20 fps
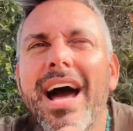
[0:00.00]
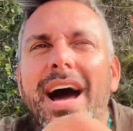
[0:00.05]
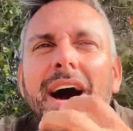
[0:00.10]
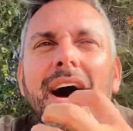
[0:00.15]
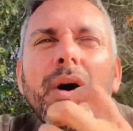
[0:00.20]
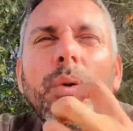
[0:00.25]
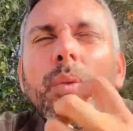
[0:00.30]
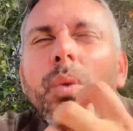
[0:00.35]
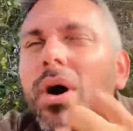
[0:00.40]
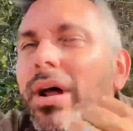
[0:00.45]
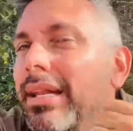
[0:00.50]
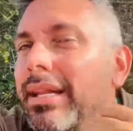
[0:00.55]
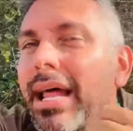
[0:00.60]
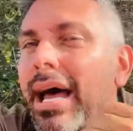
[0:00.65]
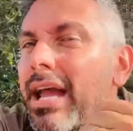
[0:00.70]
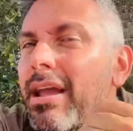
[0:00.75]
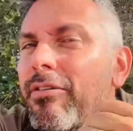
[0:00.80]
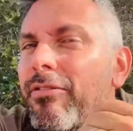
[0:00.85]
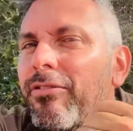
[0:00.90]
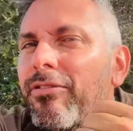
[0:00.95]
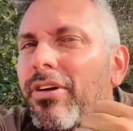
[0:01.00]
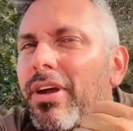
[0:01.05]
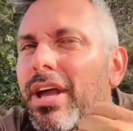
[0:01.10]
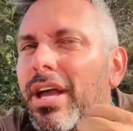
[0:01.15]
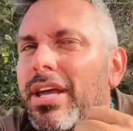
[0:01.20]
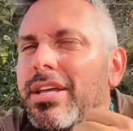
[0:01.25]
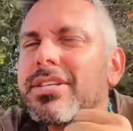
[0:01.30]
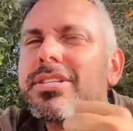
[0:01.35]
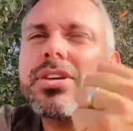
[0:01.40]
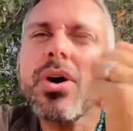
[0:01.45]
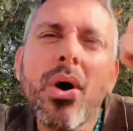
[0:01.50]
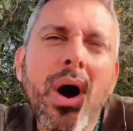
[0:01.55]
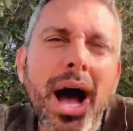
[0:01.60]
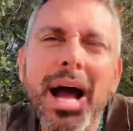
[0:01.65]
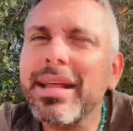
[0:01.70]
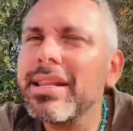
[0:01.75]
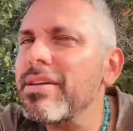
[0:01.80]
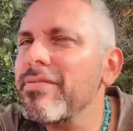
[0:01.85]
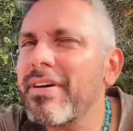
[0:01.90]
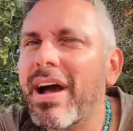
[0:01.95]
One life is so
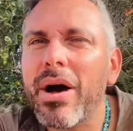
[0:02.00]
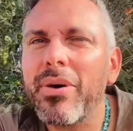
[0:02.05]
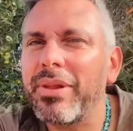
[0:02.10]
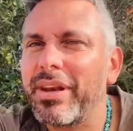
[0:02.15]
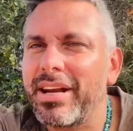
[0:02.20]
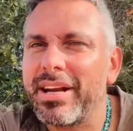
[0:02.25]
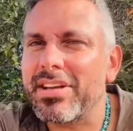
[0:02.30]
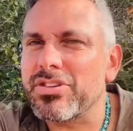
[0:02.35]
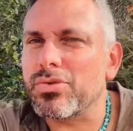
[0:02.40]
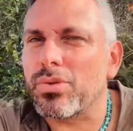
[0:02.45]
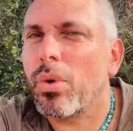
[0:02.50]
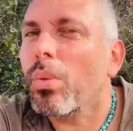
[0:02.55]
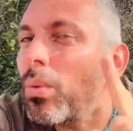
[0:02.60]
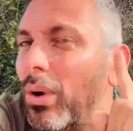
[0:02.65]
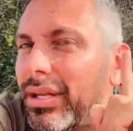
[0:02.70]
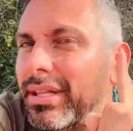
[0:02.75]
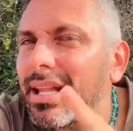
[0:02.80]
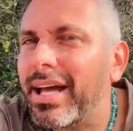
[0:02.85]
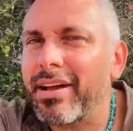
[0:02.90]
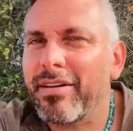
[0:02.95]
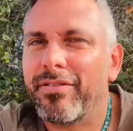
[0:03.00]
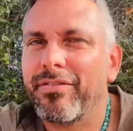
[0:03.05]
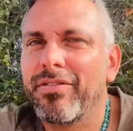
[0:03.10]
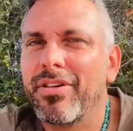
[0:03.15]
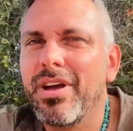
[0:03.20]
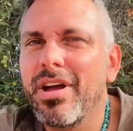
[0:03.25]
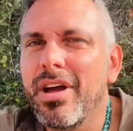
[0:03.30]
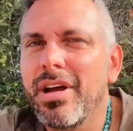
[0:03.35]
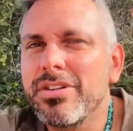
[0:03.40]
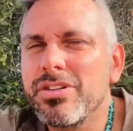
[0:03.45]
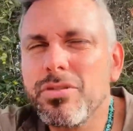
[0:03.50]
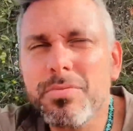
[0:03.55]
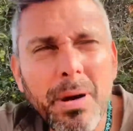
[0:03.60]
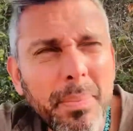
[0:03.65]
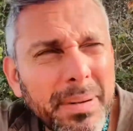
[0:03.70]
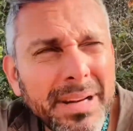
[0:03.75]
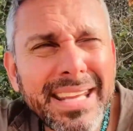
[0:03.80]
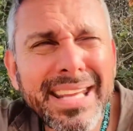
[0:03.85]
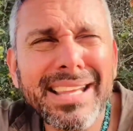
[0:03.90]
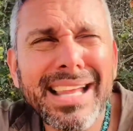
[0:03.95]
highly valued in Israel. One life. Do you
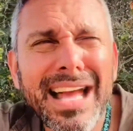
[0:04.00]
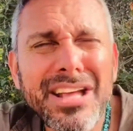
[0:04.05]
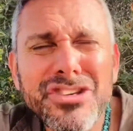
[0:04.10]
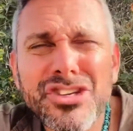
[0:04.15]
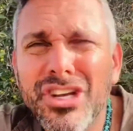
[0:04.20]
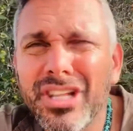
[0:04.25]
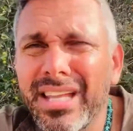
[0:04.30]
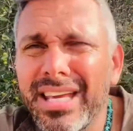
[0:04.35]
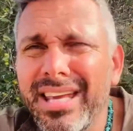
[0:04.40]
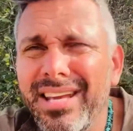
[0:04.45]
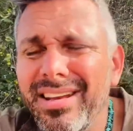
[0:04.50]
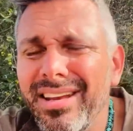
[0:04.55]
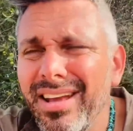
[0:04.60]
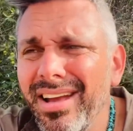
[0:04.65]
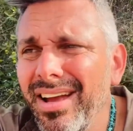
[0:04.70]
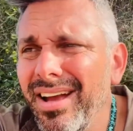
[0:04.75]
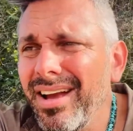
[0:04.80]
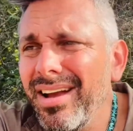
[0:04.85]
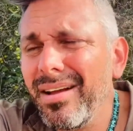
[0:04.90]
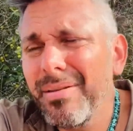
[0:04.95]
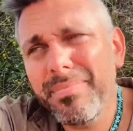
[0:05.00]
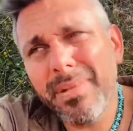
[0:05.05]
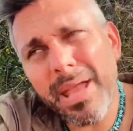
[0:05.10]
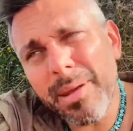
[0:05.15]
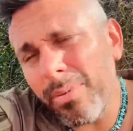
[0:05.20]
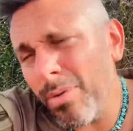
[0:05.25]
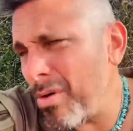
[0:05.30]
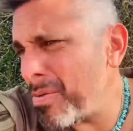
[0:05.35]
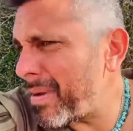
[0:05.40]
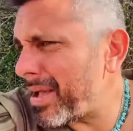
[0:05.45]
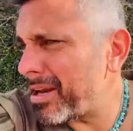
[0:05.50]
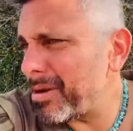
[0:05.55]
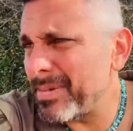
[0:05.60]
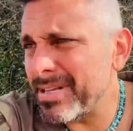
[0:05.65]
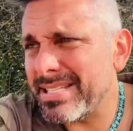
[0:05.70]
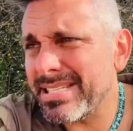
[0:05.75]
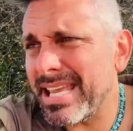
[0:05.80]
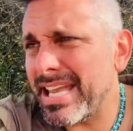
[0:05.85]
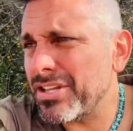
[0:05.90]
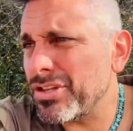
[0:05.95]
remember Gilad Shalit? Maybe we made a
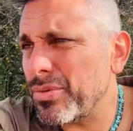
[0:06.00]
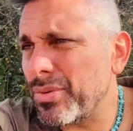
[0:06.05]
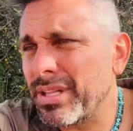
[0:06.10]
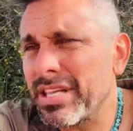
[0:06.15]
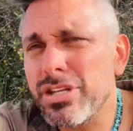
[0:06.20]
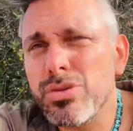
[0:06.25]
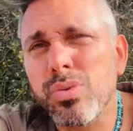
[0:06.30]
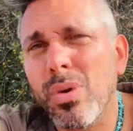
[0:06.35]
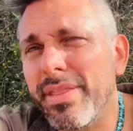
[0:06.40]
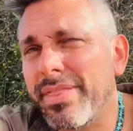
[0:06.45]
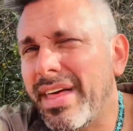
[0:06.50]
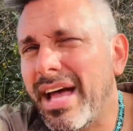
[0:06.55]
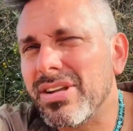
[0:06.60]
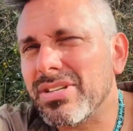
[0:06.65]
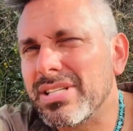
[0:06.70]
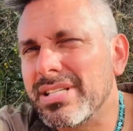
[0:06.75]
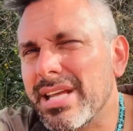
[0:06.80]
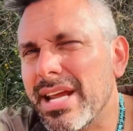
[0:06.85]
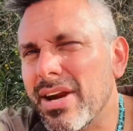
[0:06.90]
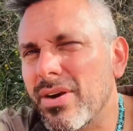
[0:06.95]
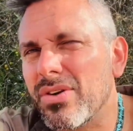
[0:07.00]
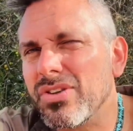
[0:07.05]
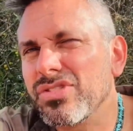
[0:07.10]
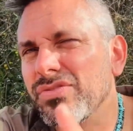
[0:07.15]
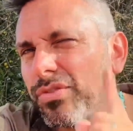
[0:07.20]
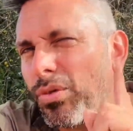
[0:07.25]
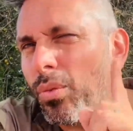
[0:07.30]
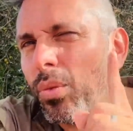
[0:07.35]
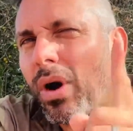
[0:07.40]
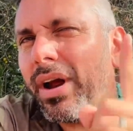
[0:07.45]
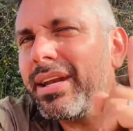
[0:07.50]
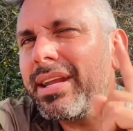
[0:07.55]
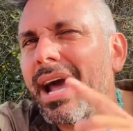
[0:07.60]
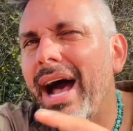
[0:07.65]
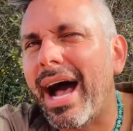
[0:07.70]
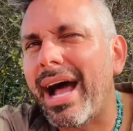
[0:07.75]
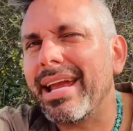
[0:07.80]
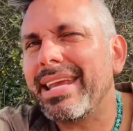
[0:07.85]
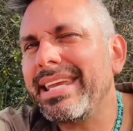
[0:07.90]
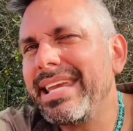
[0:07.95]
mistake to release 1,000 terrorists for one
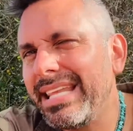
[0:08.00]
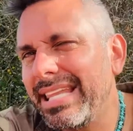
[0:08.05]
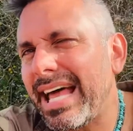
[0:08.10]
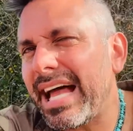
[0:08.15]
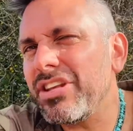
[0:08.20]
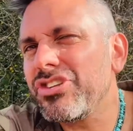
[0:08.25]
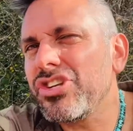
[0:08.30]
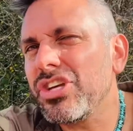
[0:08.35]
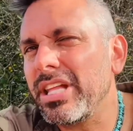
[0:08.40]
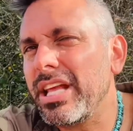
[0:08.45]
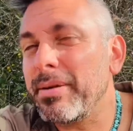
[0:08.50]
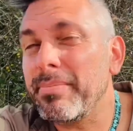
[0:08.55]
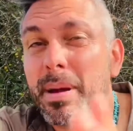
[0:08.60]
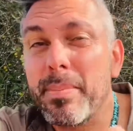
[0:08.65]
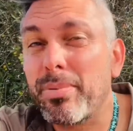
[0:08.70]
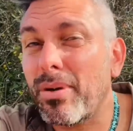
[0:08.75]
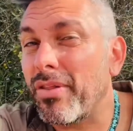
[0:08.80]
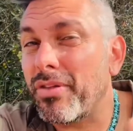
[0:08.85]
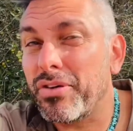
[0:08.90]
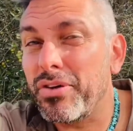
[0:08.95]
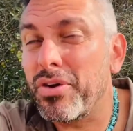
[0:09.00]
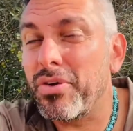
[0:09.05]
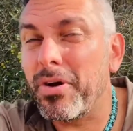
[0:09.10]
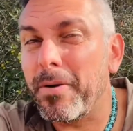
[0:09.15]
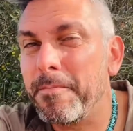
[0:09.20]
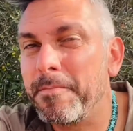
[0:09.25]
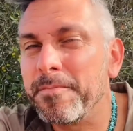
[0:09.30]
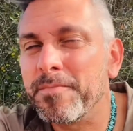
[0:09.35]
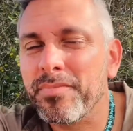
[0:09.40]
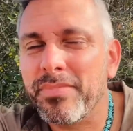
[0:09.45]
guy, Gilad Shalit. My brother knew him.